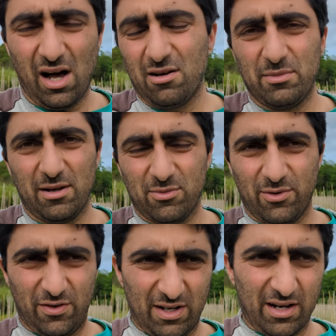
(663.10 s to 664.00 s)
I'll make
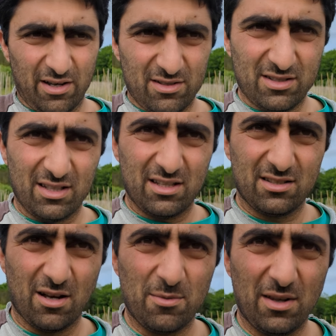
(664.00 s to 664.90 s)
more videos at
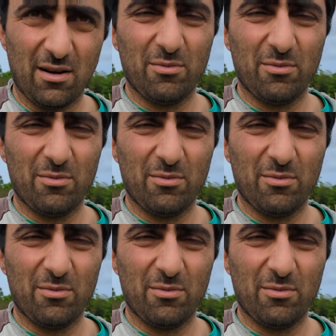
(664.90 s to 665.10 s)
this time of the year.